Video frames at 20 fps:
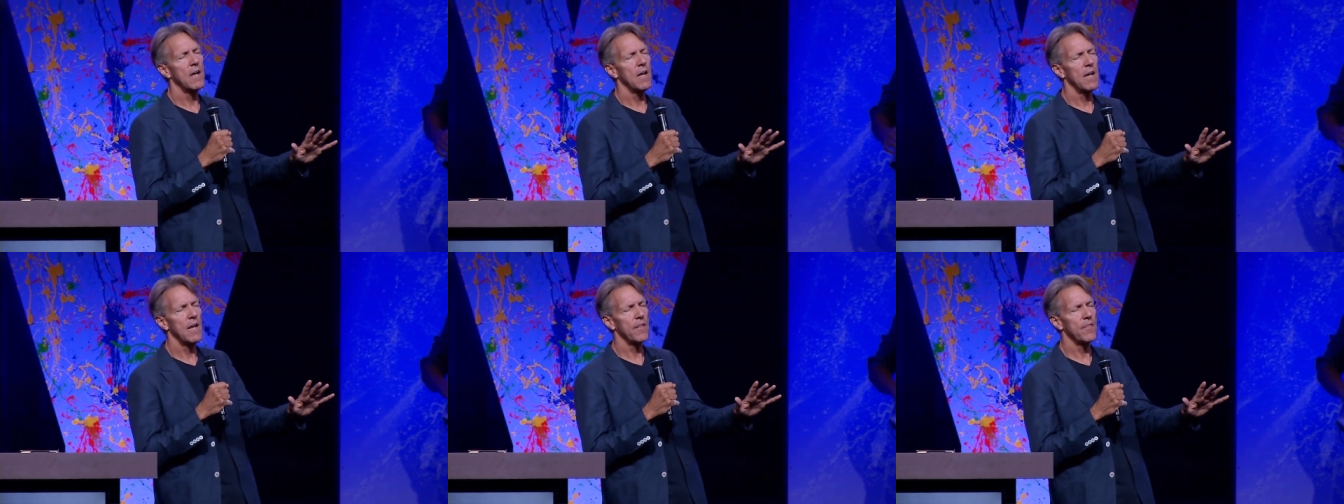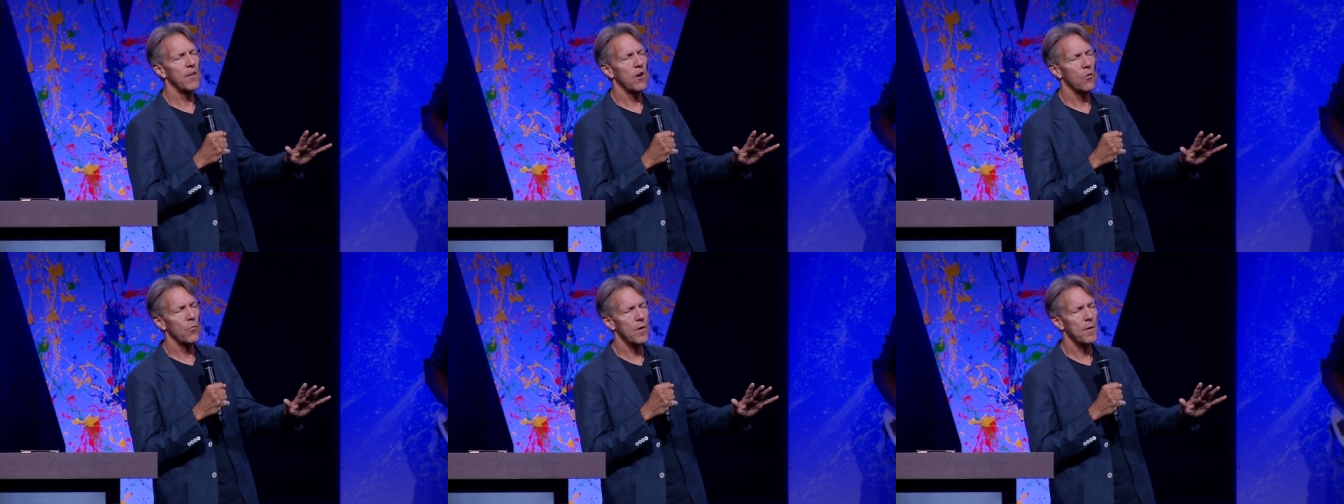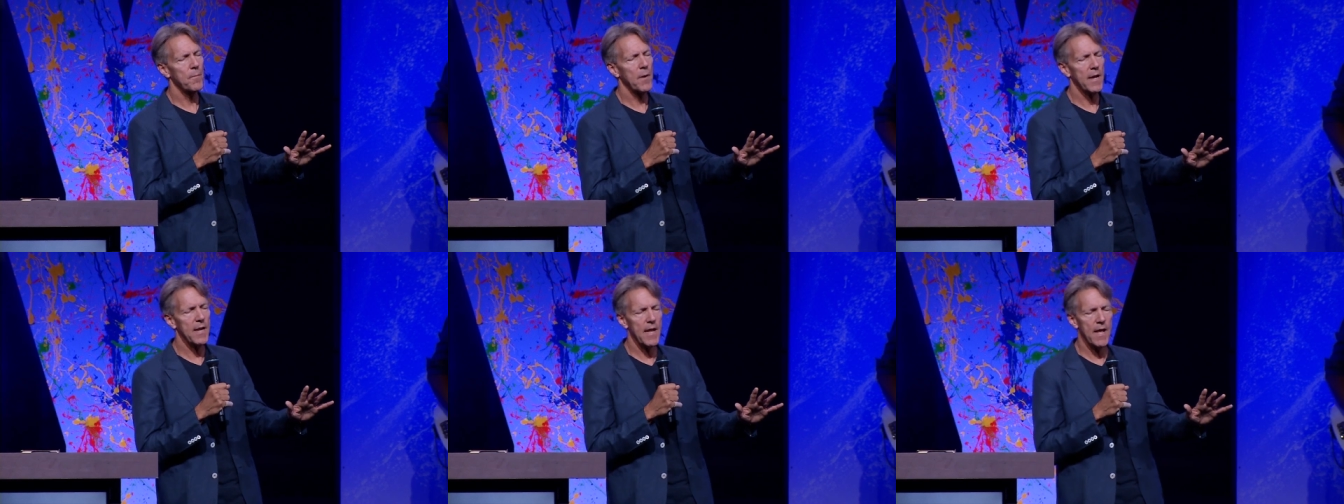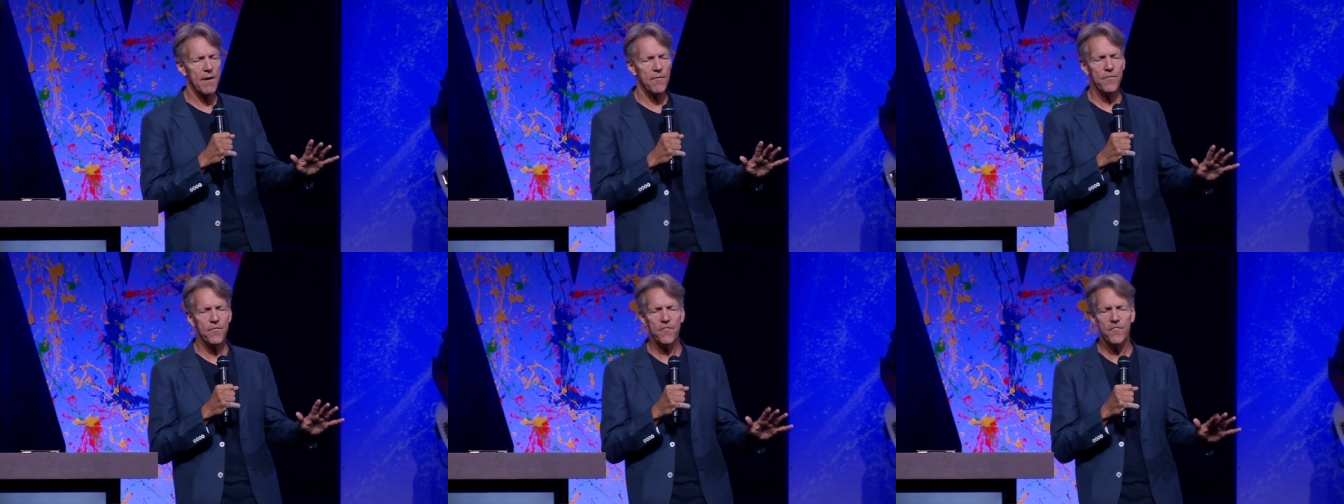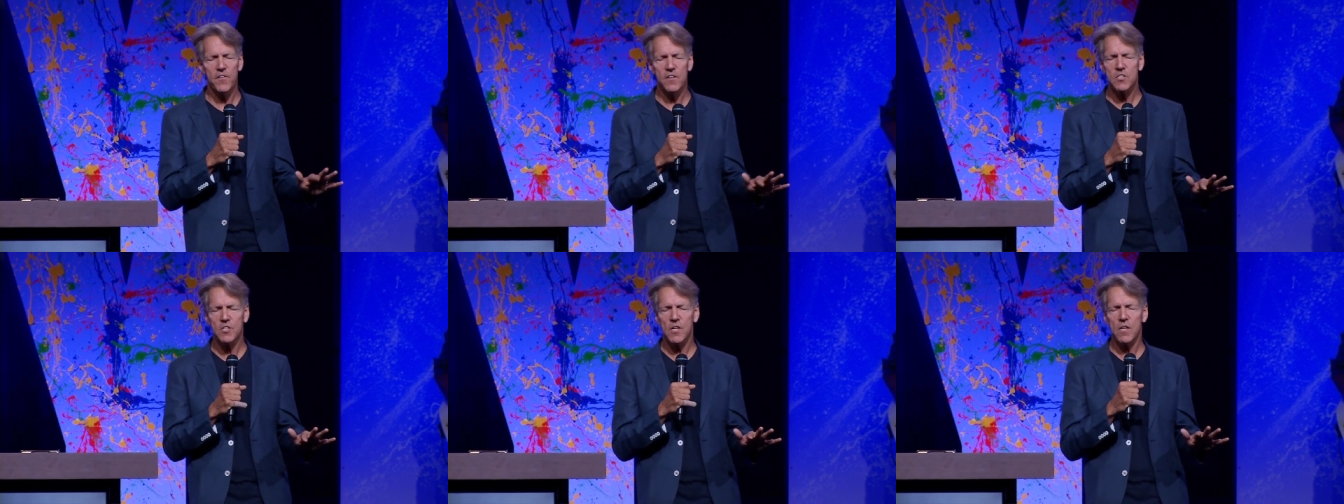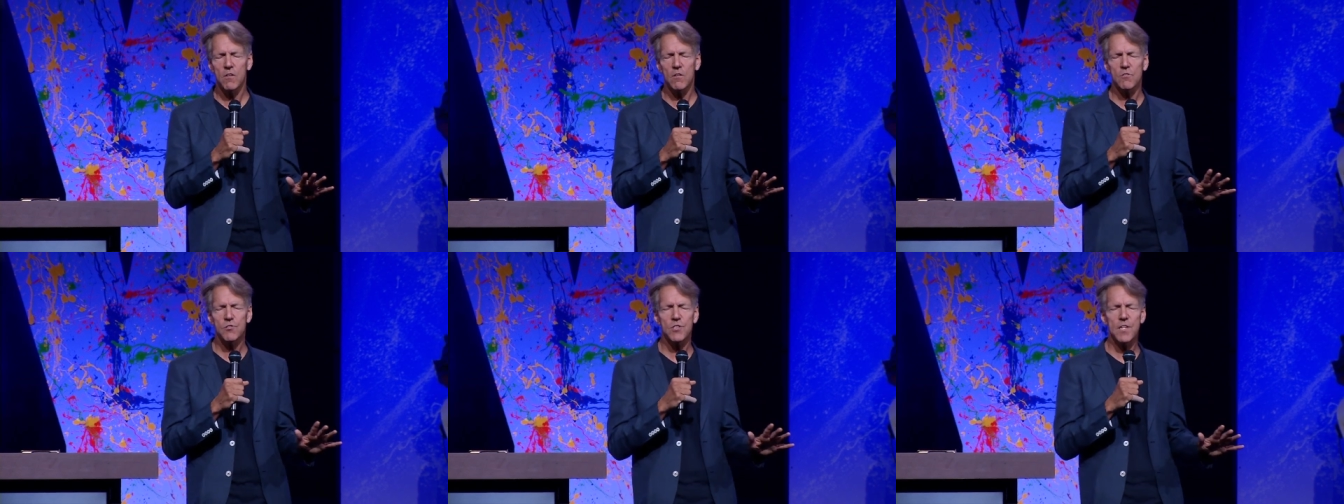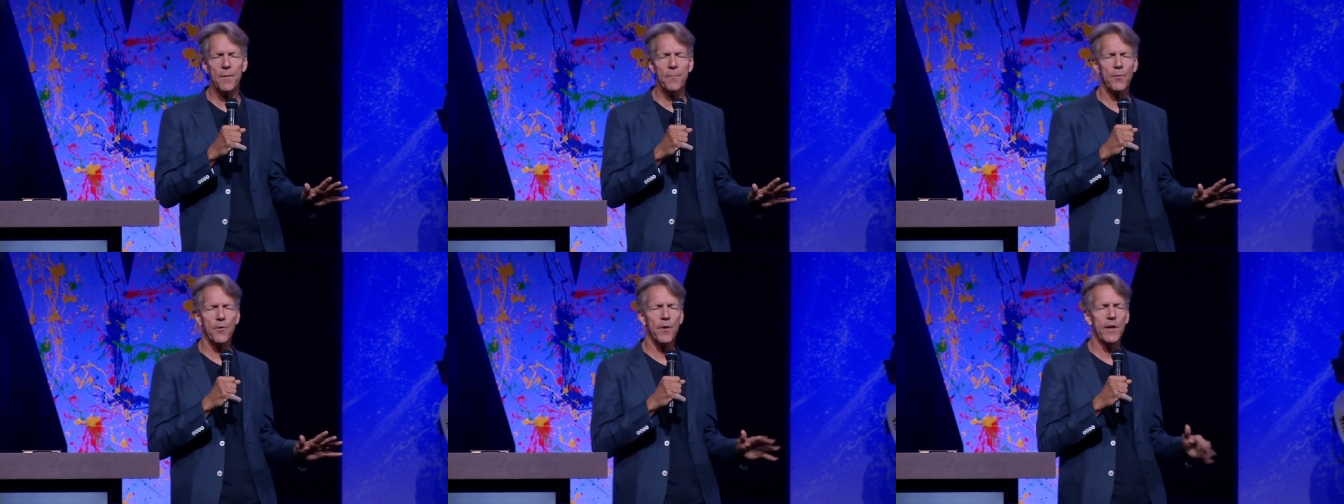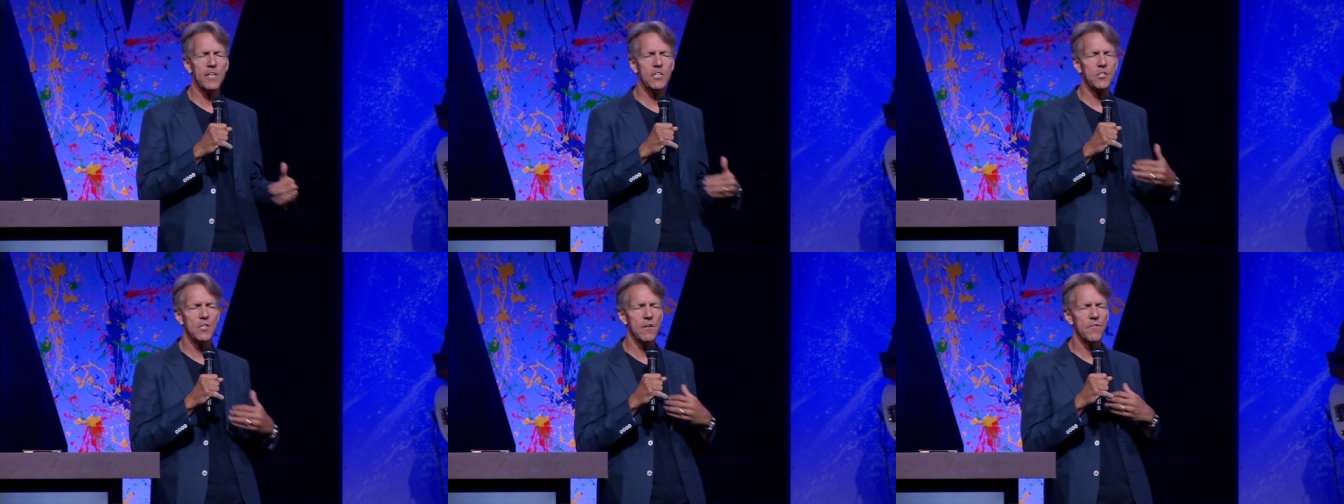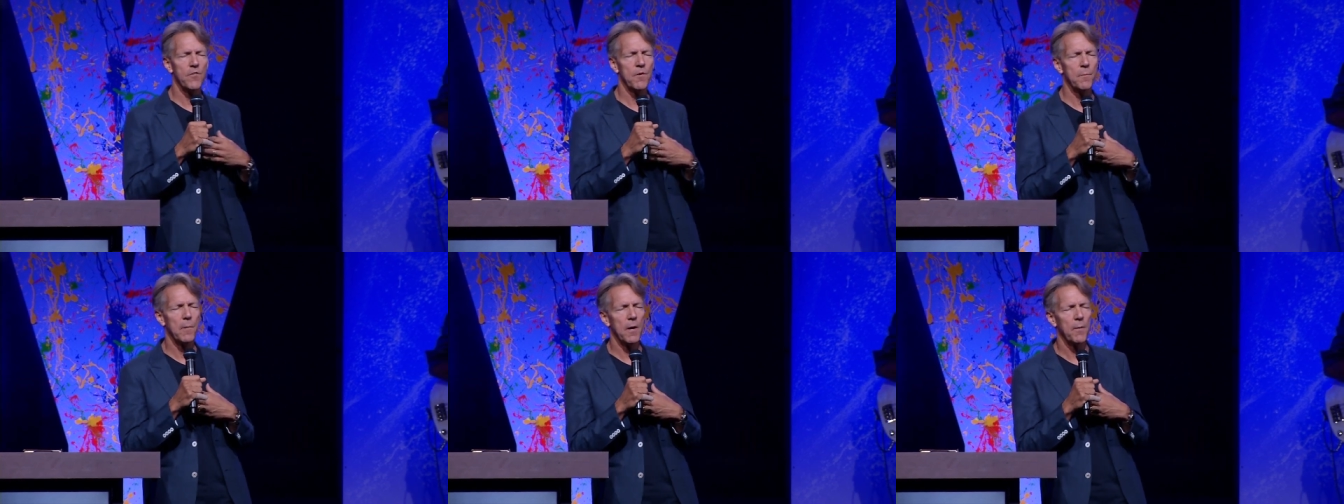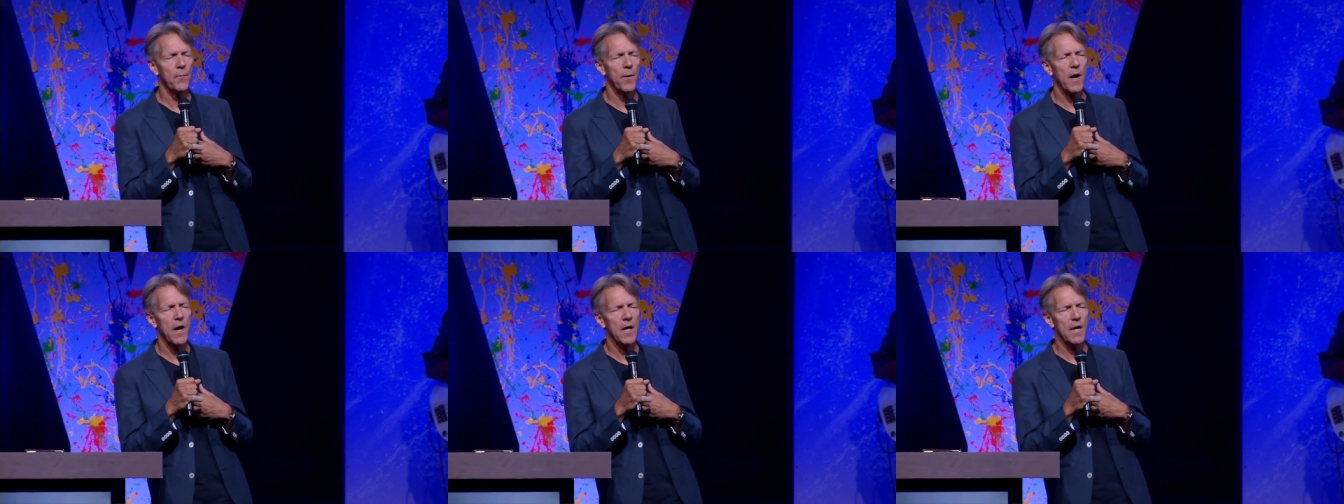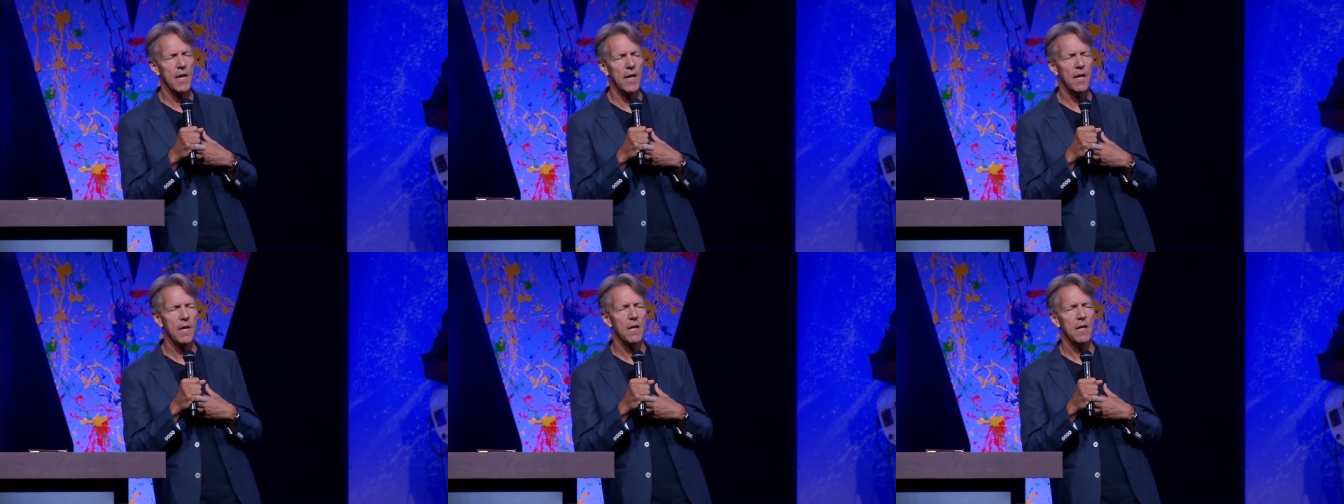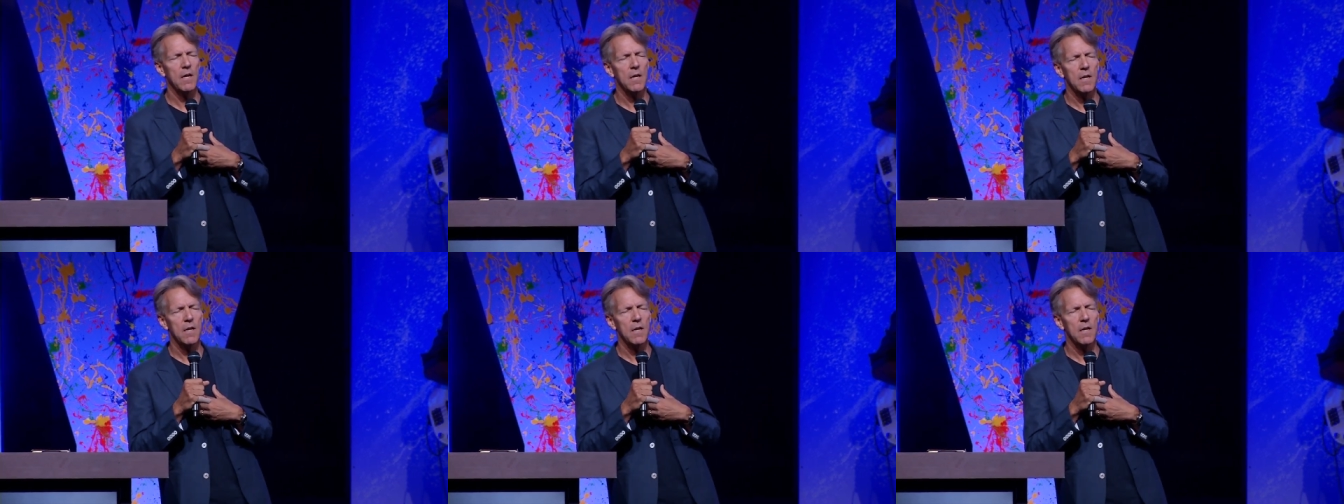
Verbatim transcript: And though we might have physical separation from our body,